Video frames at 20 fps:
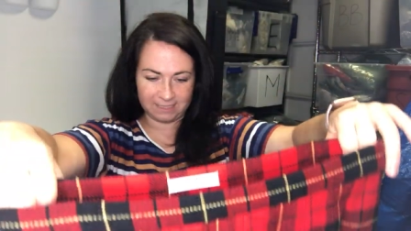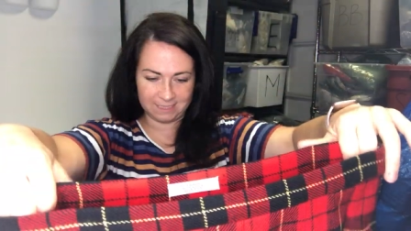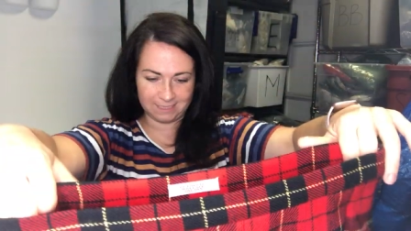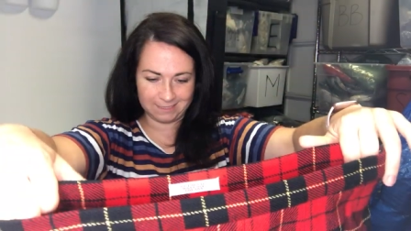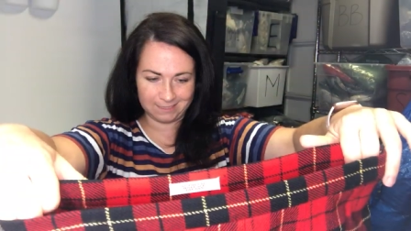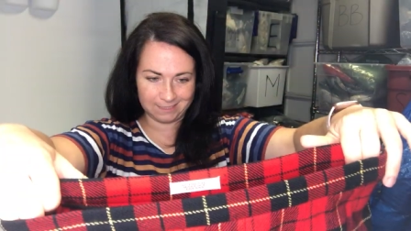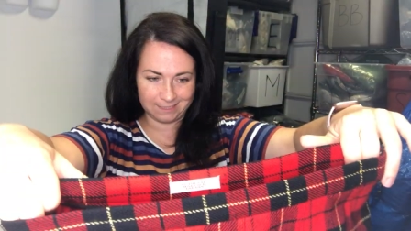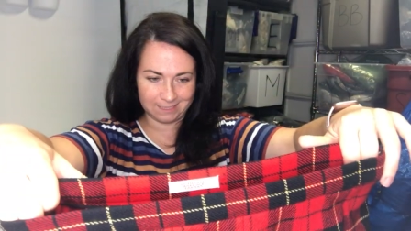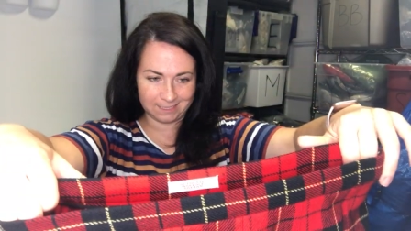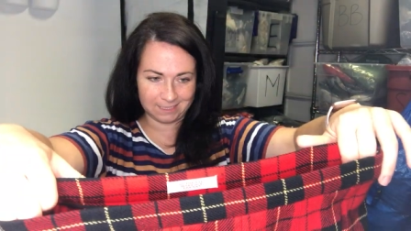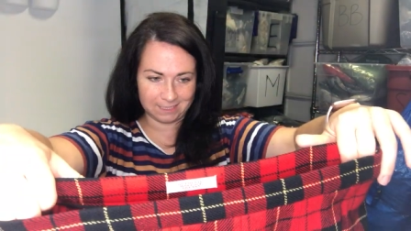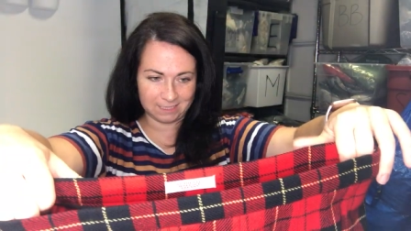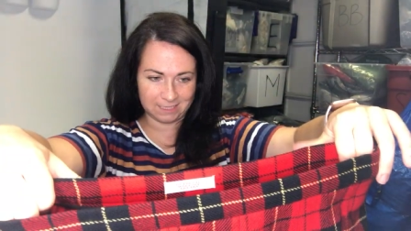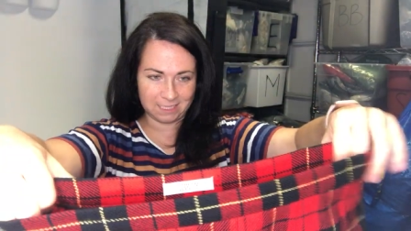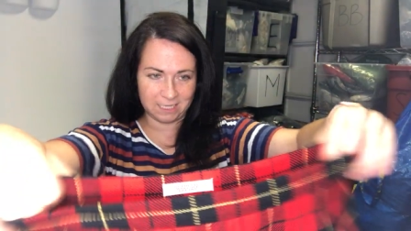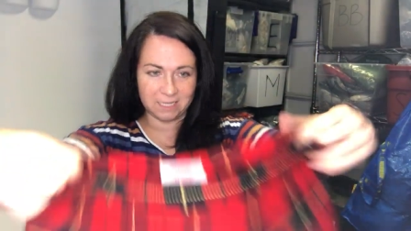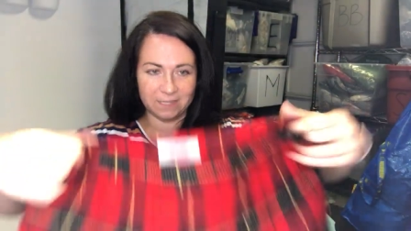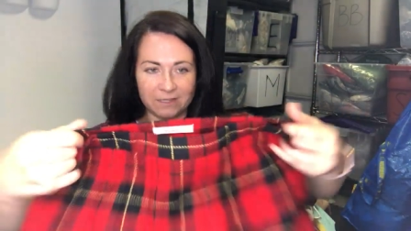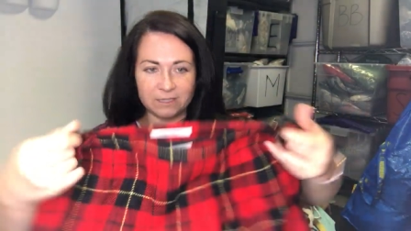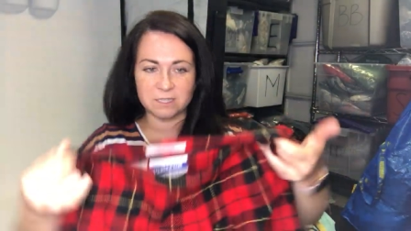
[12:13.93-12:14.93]
didn't
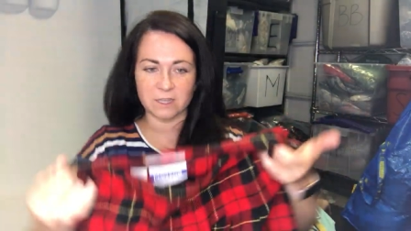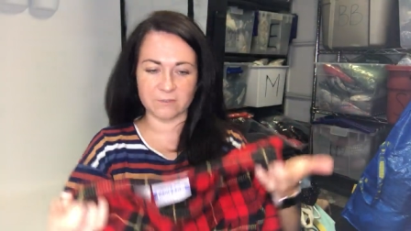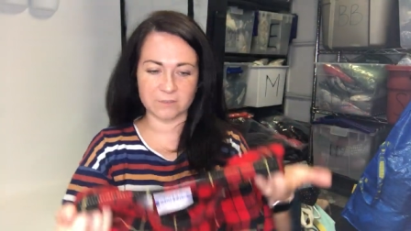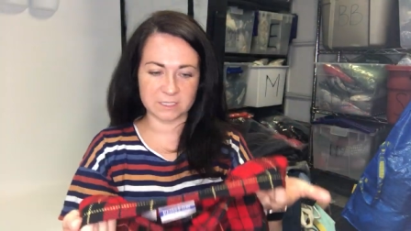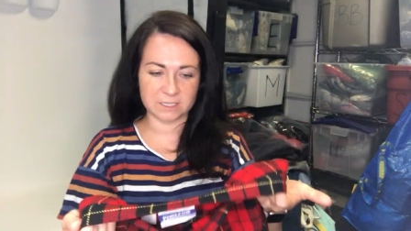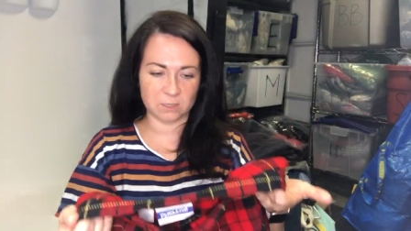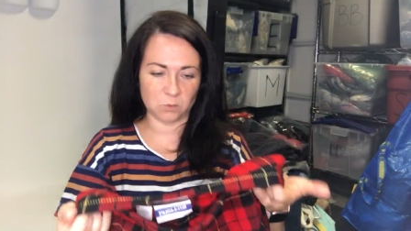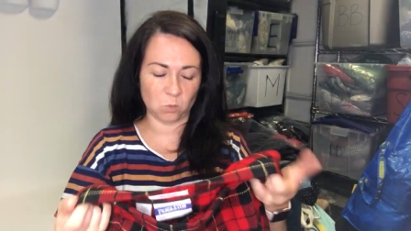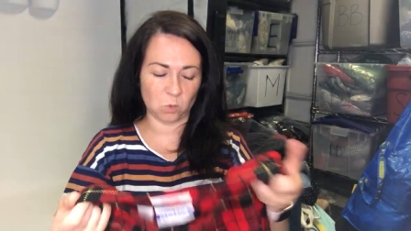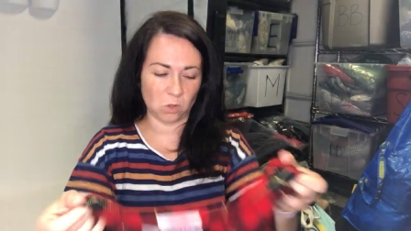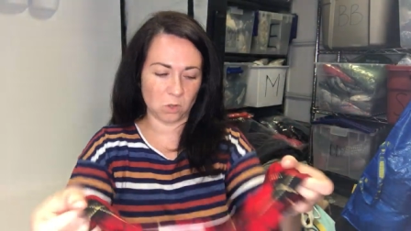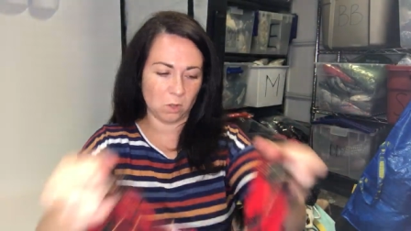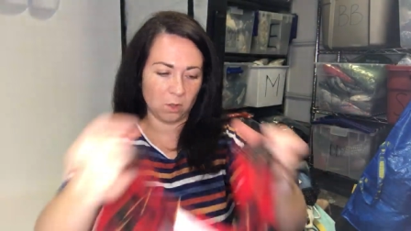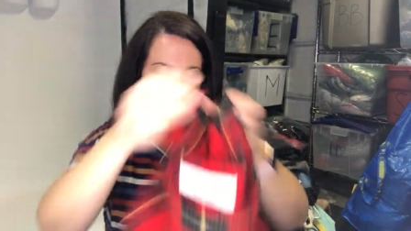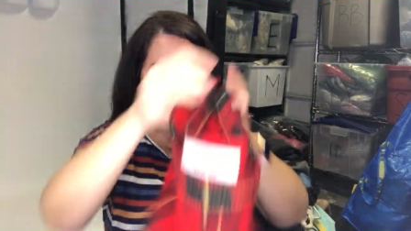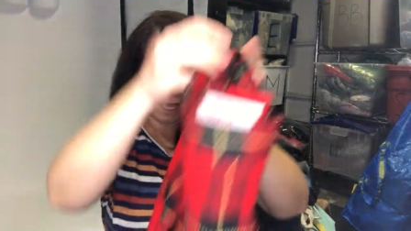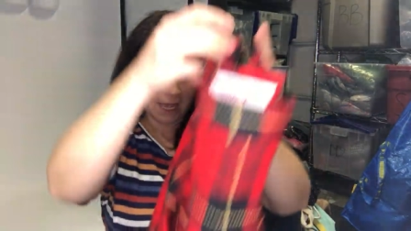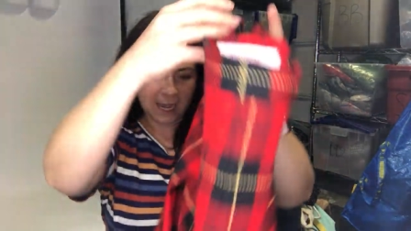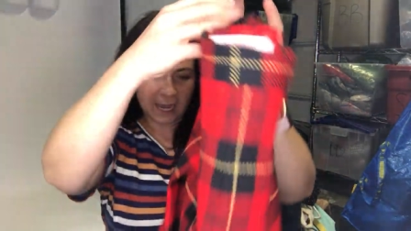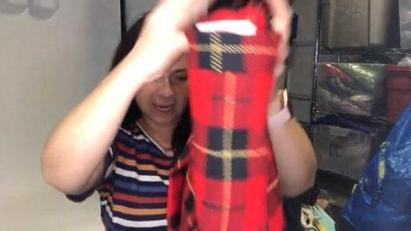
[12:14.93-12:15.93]
see, it's obviously wool.